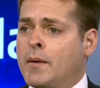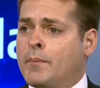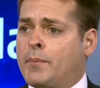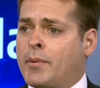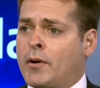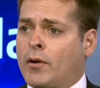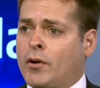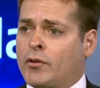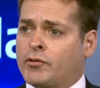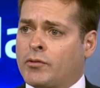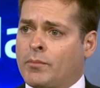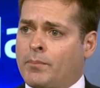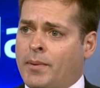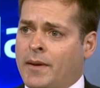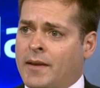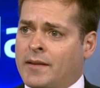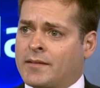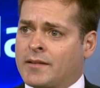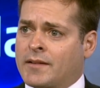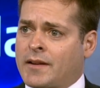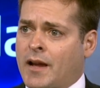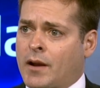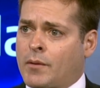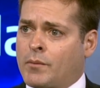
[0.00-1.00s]
but also
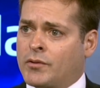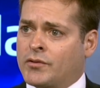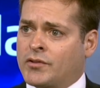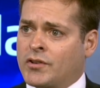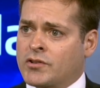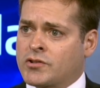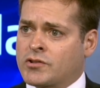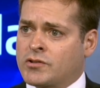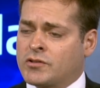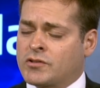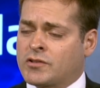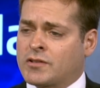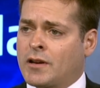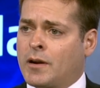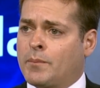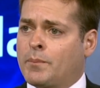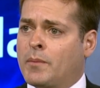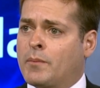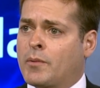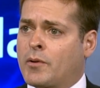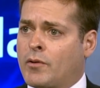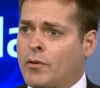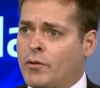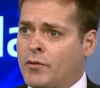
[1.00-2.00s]
based on acquisitions, help
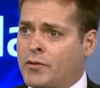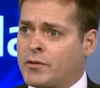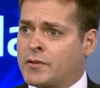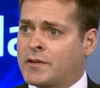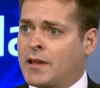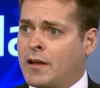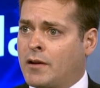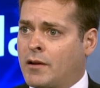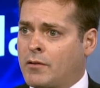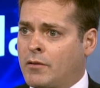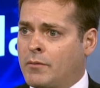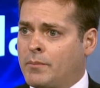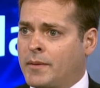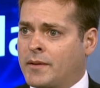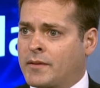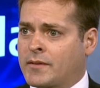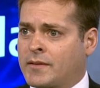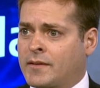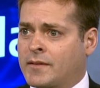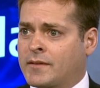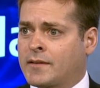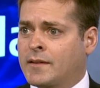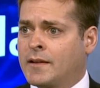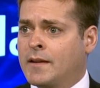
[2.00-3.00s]
them grow their telco
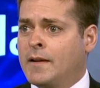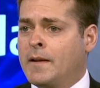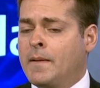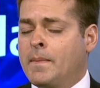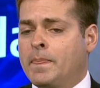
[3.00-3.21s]
business.